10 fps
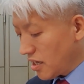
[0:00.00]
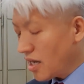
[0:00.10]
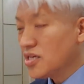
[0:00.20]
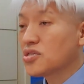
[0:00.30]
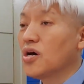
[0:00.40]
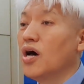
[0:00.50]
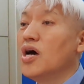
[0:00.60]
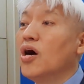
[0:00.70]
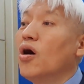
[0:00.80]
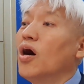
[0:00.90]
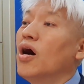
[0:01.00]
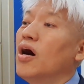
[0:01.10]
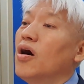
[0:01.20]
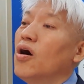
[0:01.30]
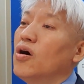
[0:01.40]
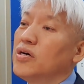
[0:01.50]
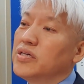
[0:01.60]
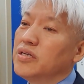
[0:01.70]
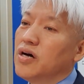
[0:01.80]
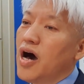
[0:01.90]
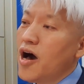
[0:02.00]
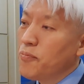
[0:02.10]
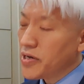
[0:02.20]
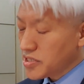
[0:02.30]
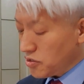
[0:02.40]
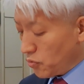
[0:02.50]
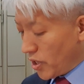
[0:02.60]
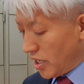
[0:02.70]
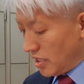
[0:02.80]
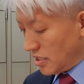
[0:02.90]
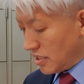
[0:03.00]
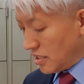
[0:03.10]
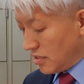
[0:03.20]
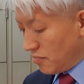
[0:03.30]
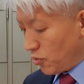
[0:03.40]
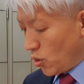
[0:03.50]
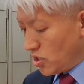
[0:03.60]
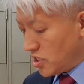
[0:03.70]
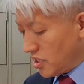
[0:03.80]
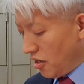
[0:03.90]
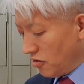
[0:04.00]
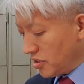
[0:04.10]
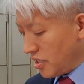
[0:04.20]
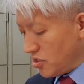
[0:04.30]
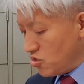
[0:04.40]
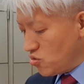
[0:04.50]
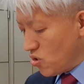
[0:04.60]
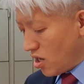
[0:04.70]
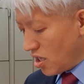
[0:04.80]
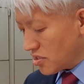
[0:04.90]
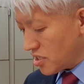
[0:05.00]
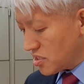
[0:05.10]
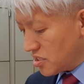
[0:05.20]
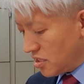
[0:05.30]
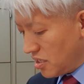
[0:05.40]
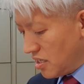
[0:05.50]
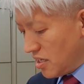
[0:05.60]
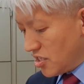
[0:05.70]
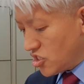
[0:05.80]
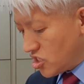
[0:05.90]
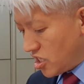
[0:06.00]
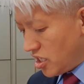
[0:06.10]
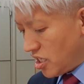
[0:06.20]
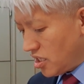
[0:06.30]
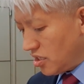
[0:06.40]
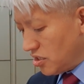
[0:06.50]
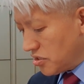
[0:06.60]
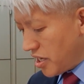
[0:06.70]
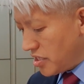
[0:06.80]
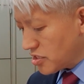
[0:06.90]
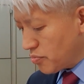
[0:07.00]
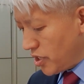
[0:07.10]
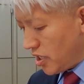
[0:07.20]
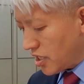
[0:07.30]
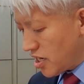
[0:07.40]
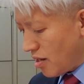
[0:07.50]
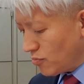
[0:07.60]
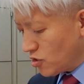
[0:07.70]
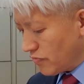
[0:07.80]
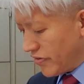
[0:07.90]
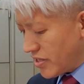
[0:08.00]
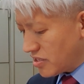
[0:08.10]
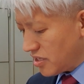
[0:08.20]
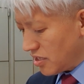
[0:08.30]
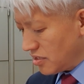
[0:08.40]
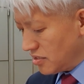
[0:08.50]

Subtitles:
God is you know, opposite way, pointing out that you are just sinning against me. Come to Bethel,